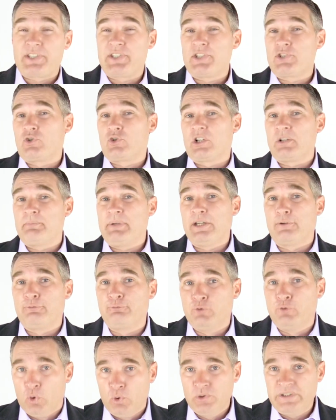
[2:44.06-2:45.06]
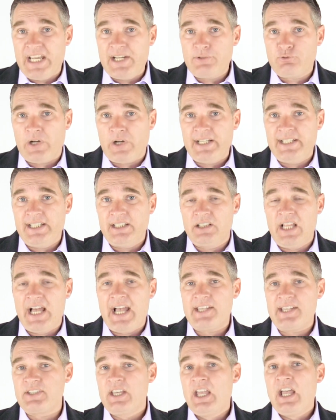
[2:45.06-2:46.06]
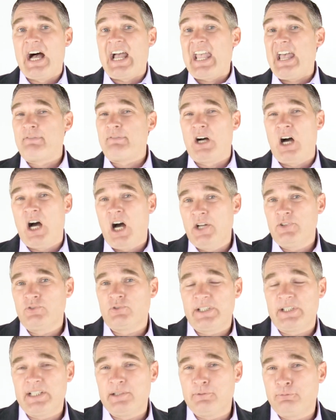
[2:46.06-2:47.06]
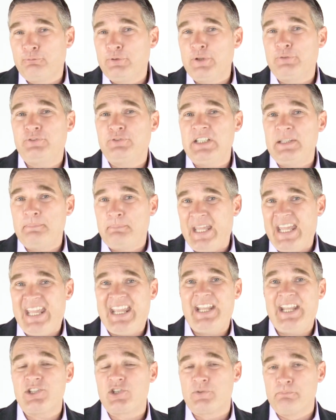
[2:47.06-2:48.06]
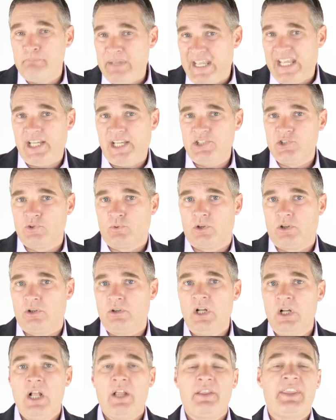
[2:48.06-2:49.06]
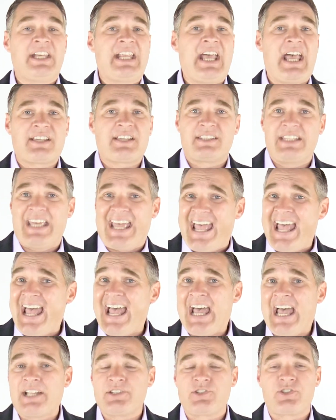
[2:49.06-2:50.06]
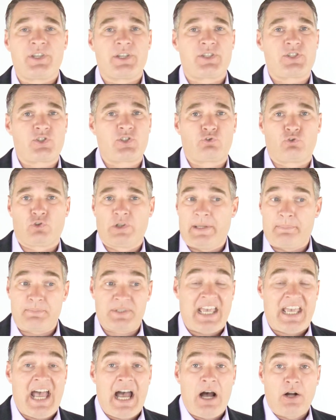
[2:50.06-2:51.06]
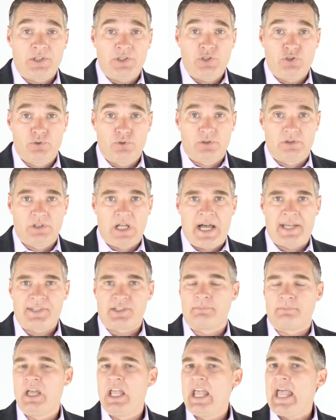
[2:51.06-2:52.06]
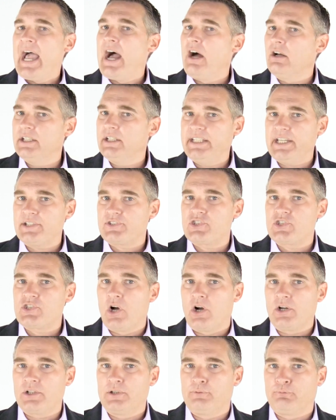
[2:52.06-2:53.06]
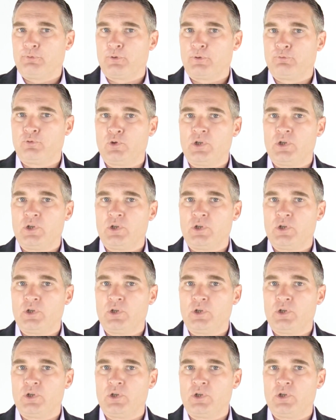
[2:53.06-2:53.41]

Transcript: This is going to be a full day training class. I have a 150 page manual that has the ads, the scripts, how to utilize them, how to get started started for